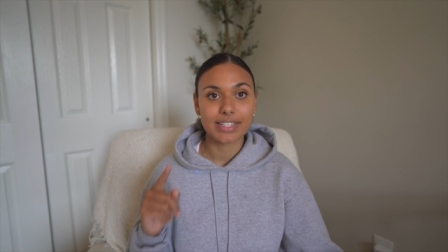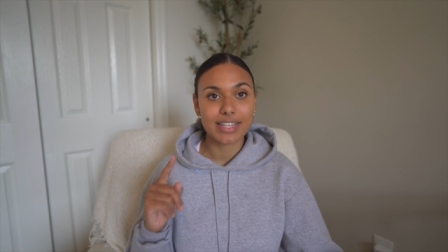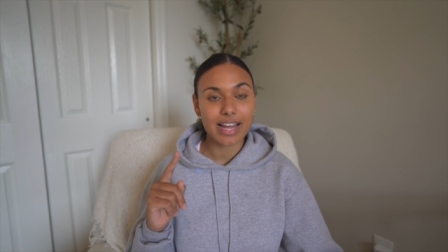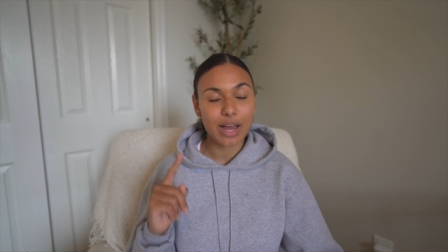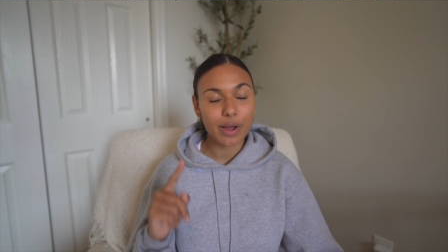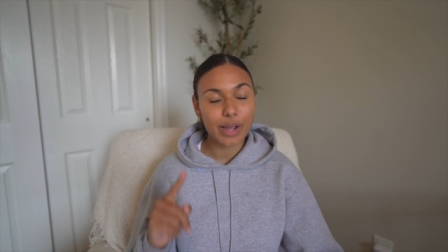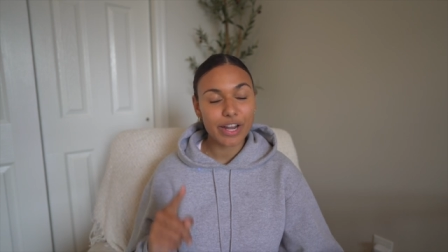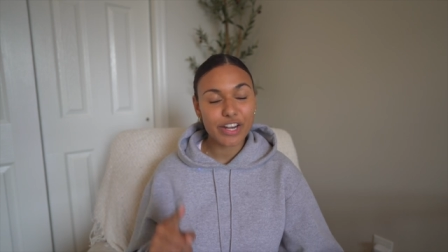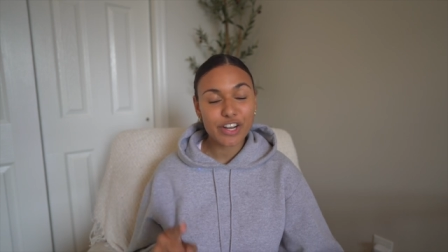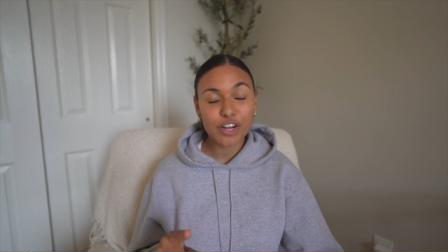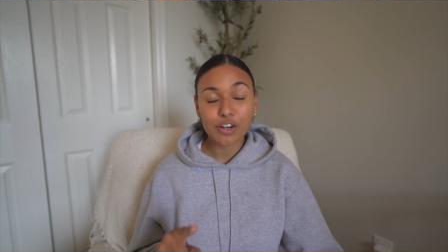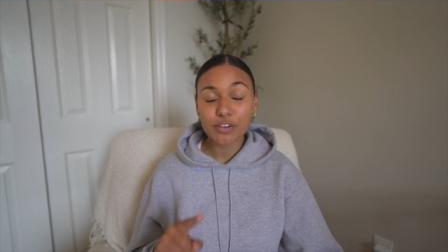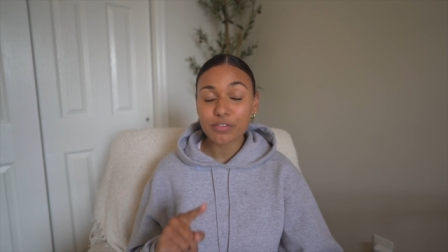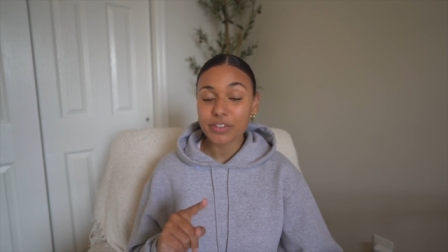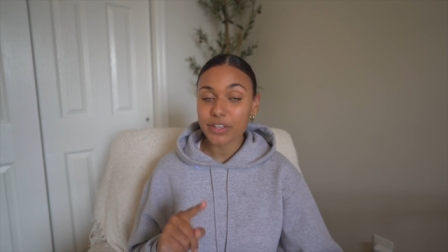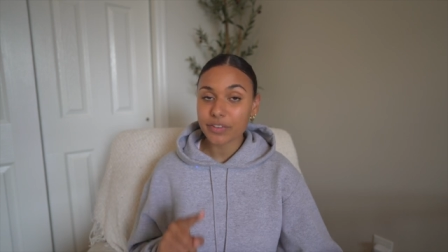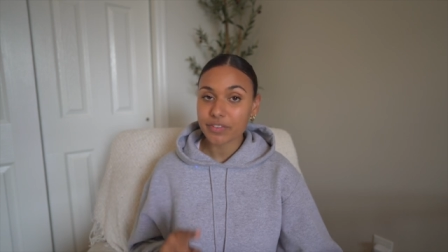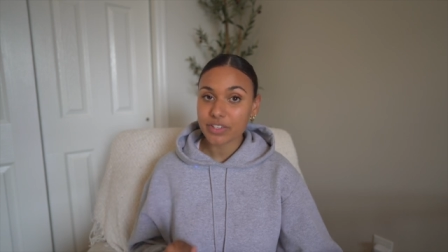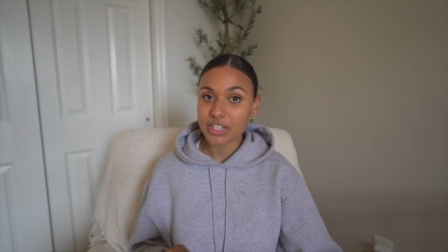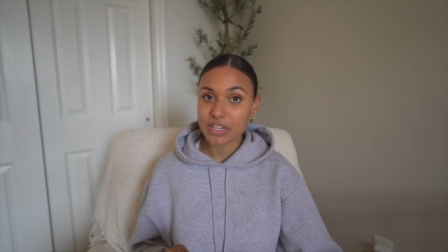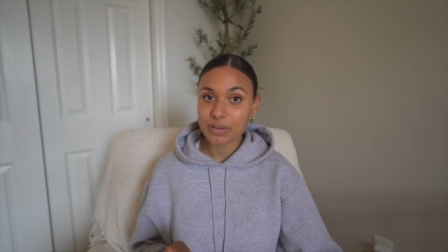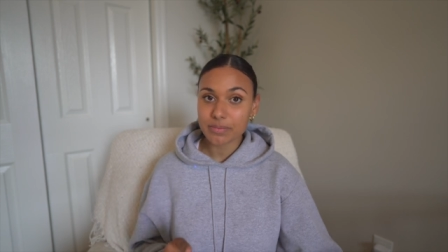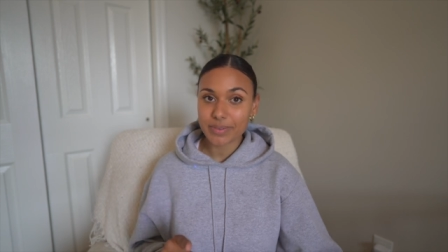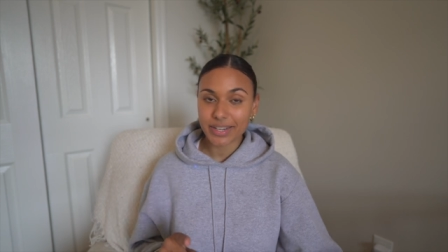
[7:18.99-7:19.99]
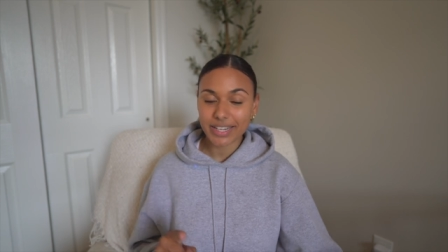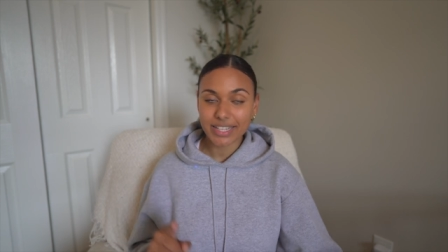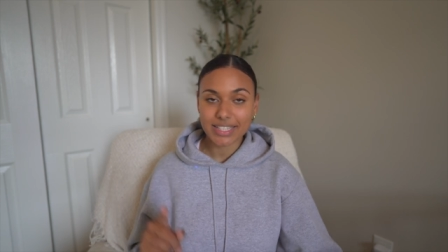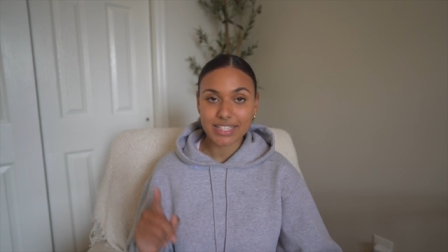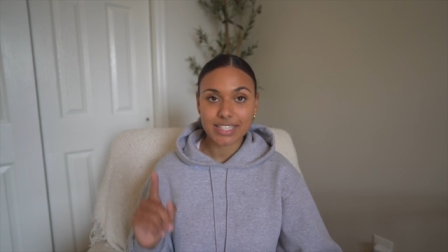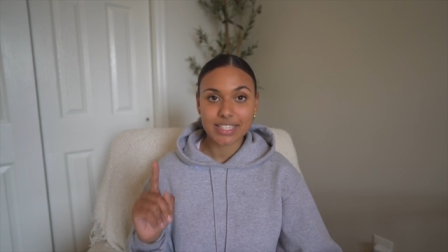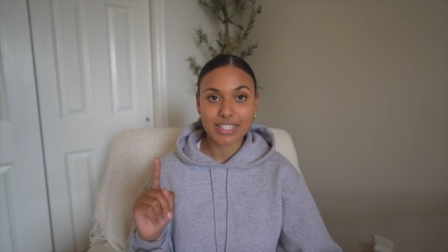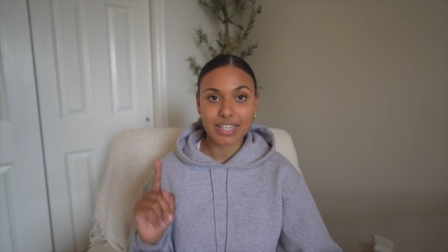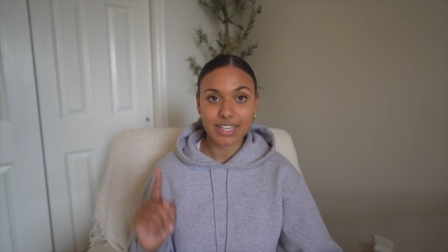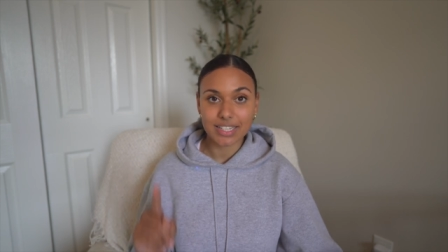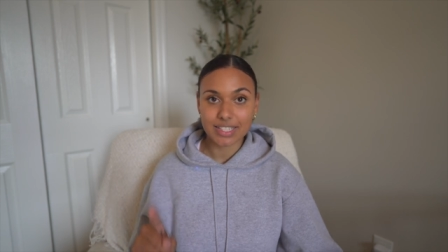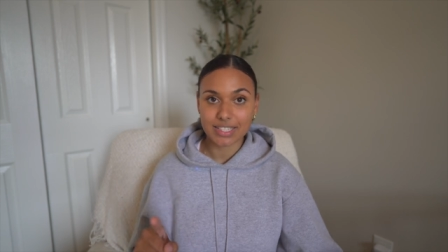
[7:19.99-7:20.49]
Now, I know 15 minutes
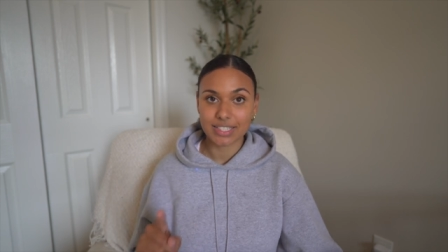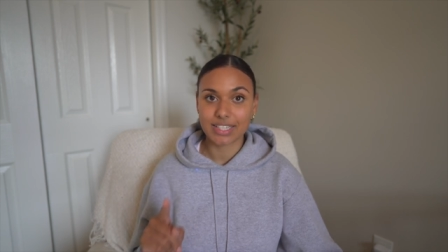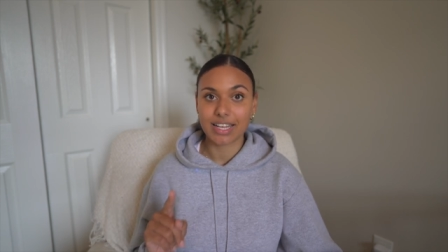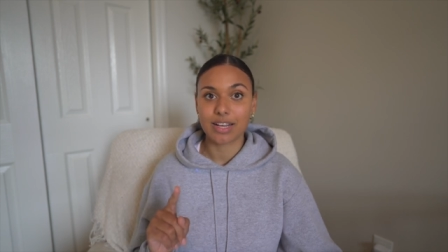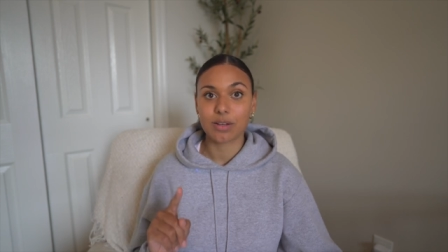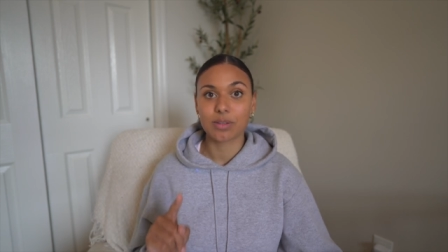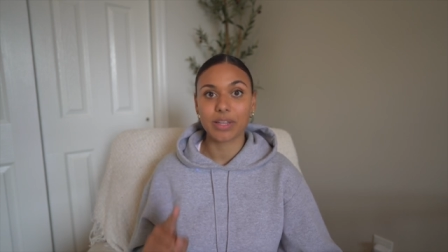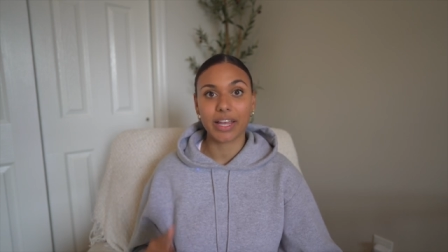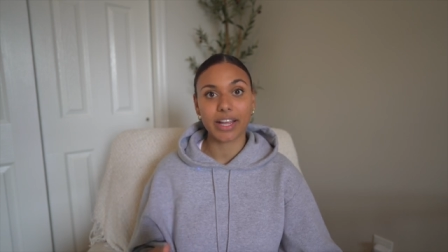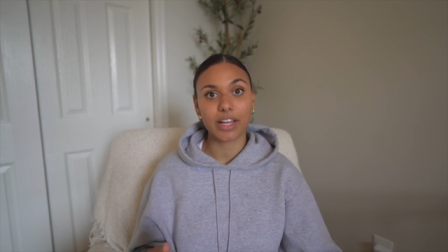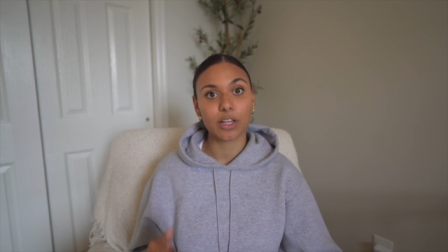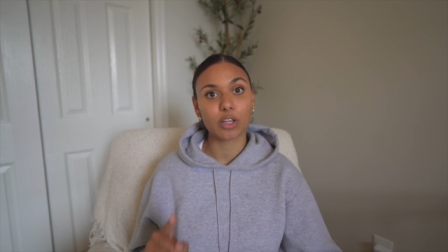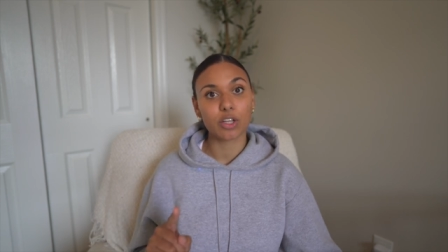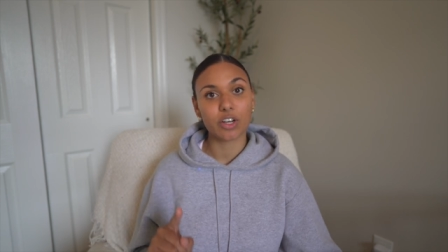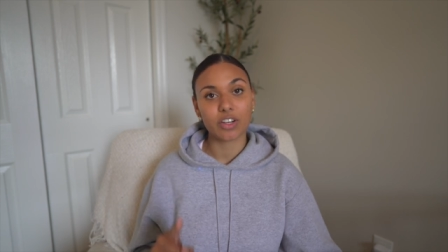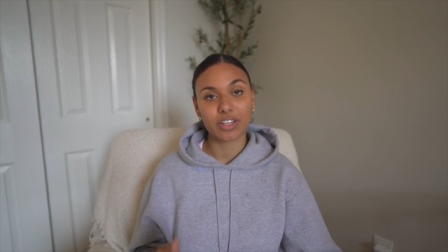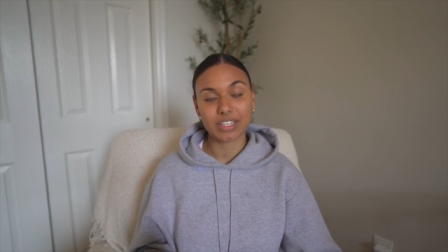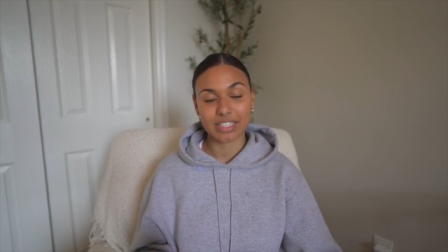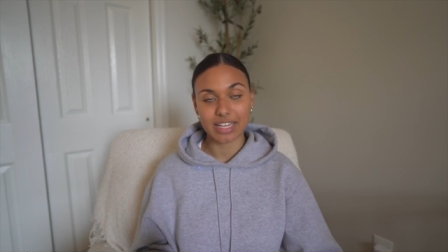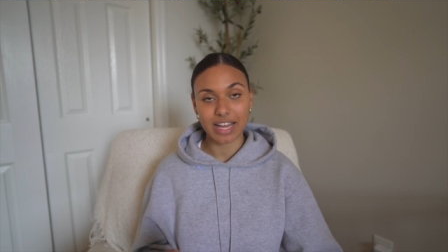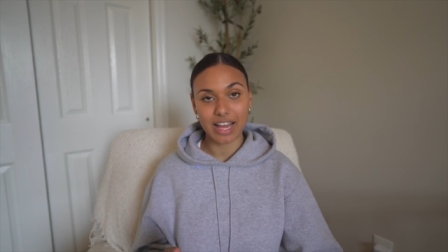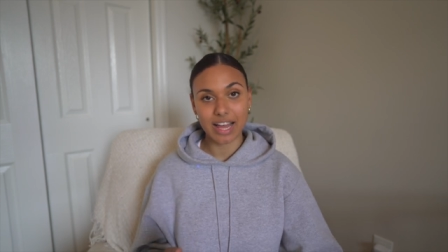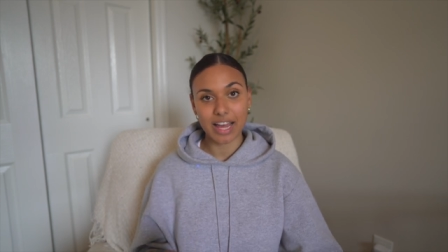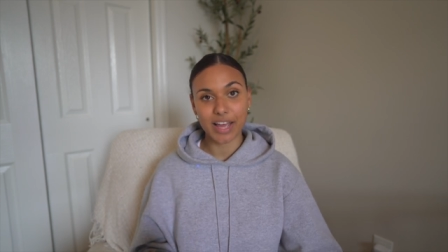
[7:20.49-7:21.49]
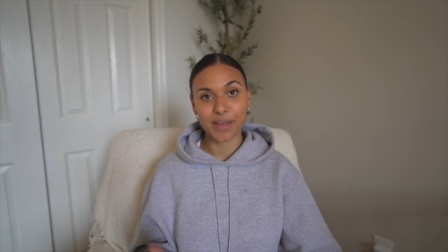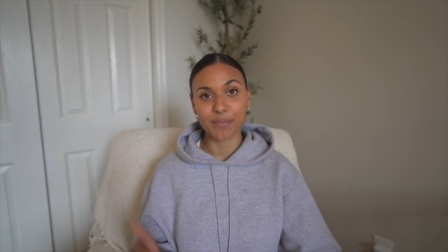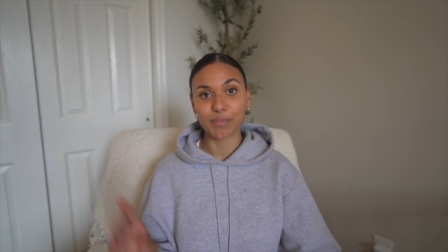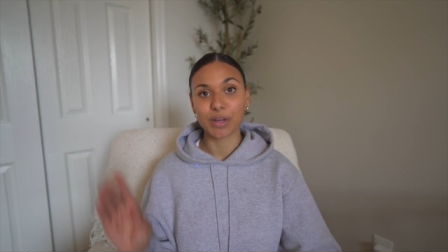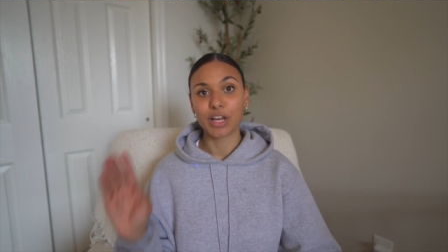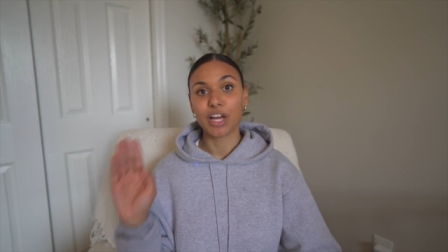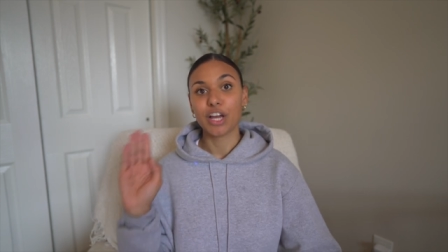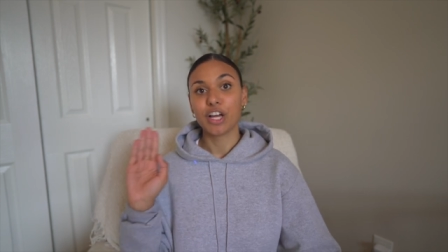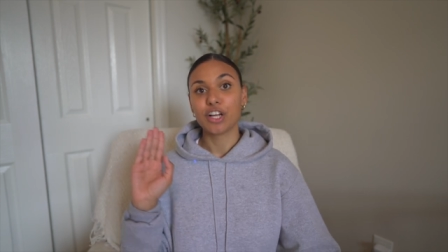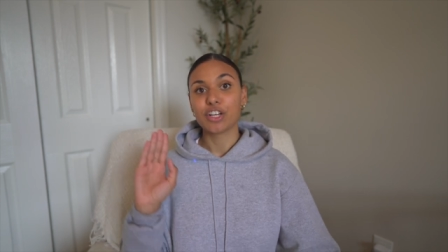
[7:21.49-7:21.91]
does sound like a long time.